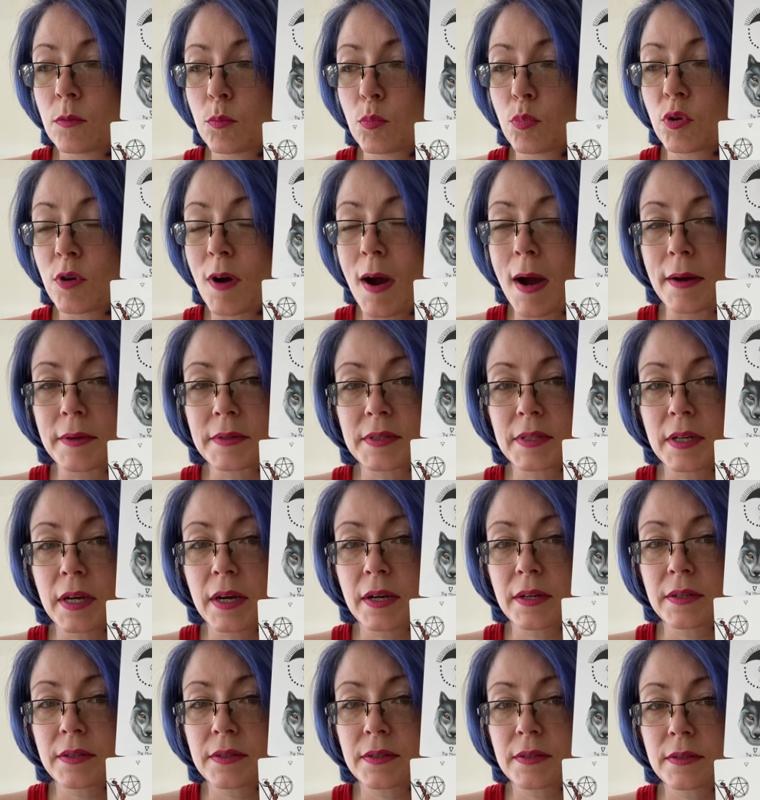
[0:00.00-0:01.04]

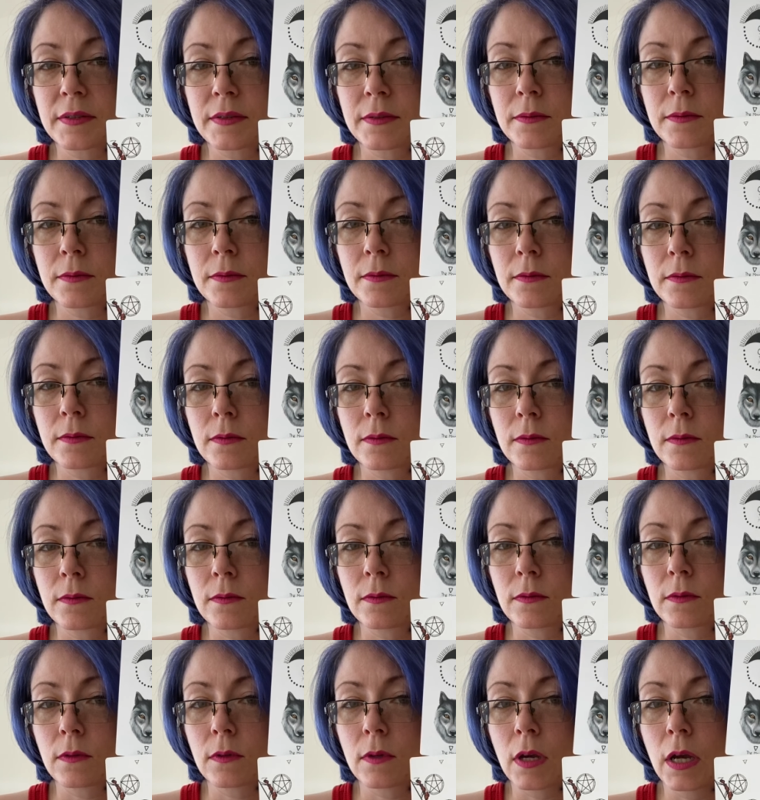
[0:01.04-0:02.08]
process,
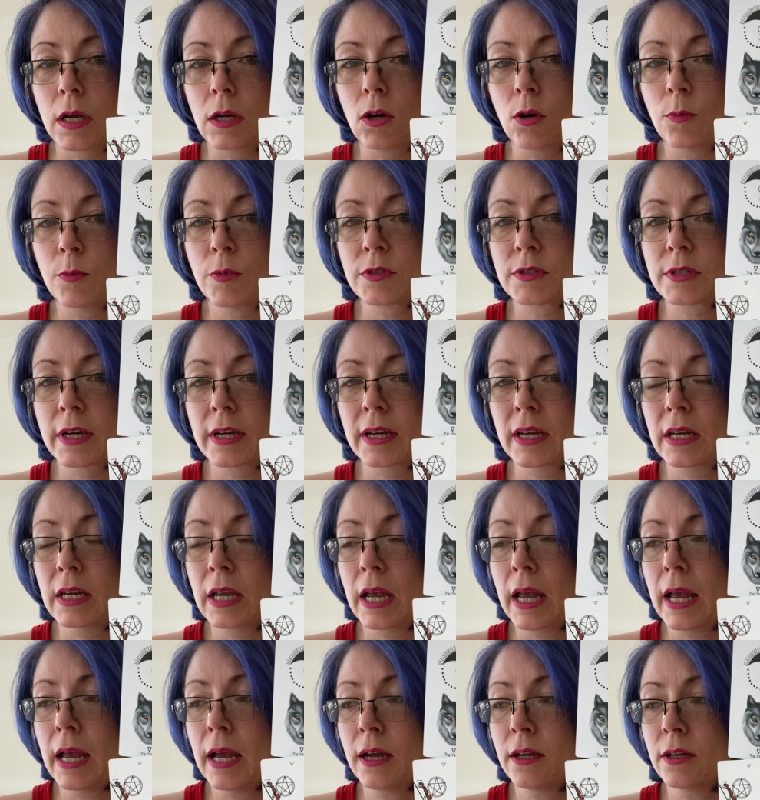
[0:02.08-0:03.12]
and almost like an
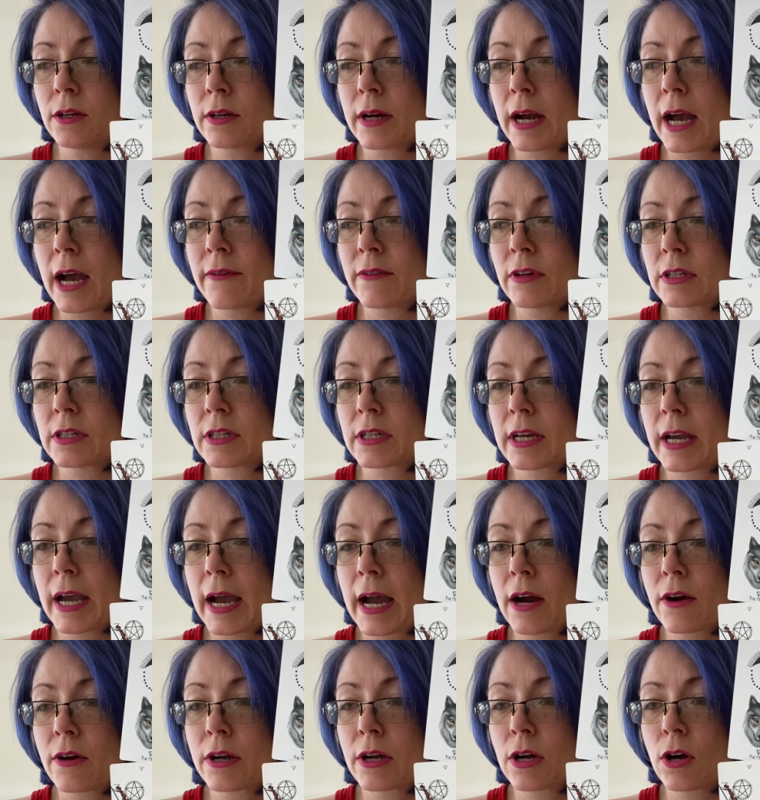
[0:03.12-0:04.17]
ant, you're having to
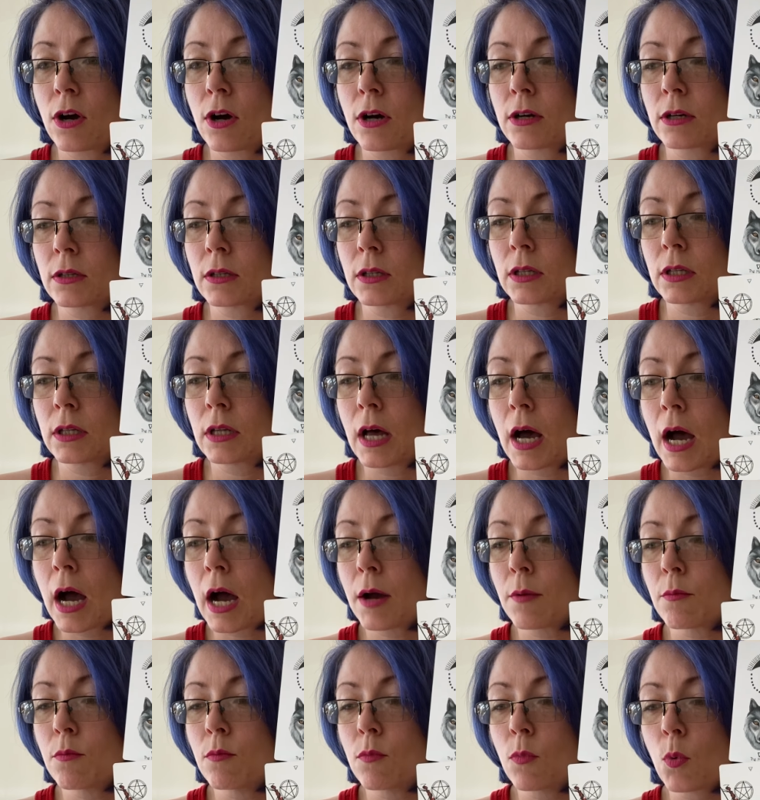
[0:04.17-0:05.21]
carry on a
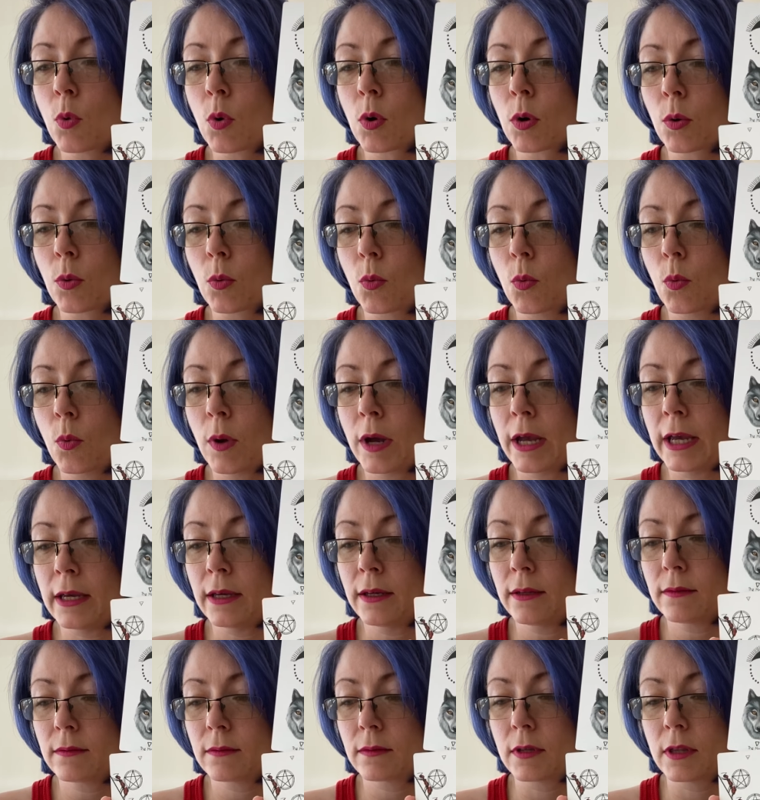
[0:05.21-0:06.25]
lot more
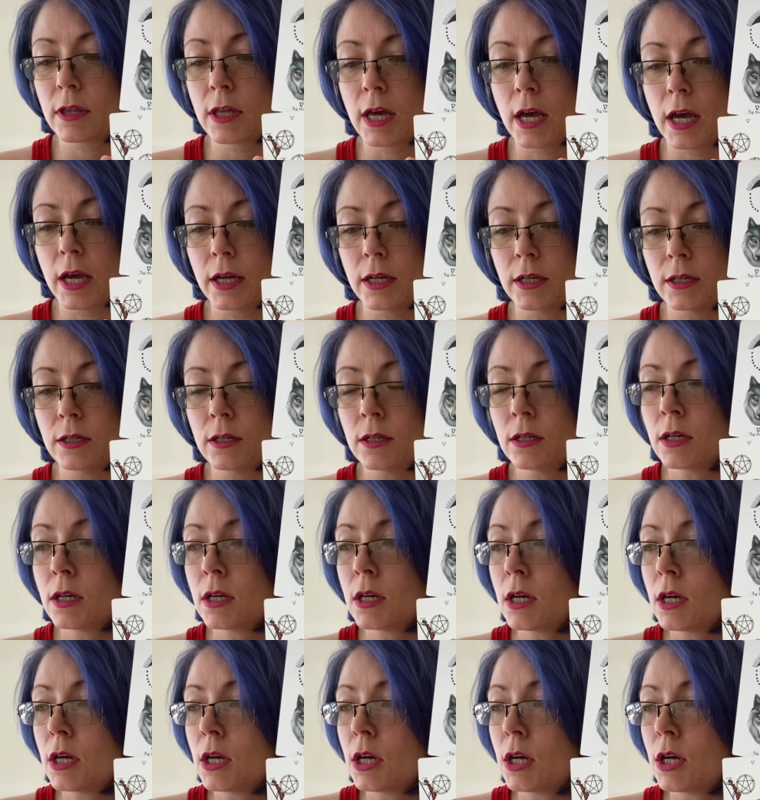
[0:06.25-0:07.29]
weight than
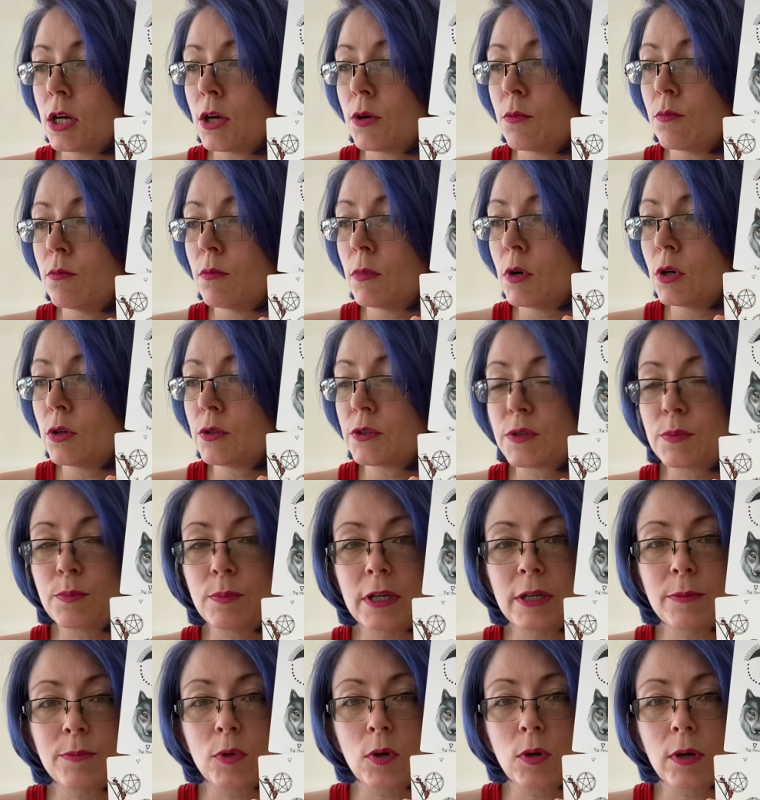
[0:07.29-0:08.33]

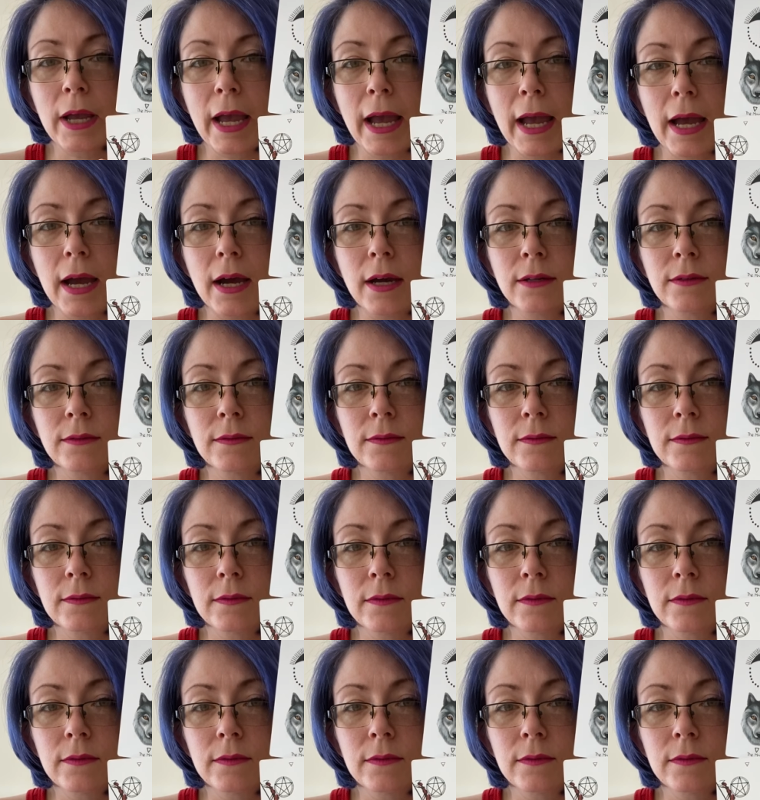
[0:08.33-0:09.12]
most people can,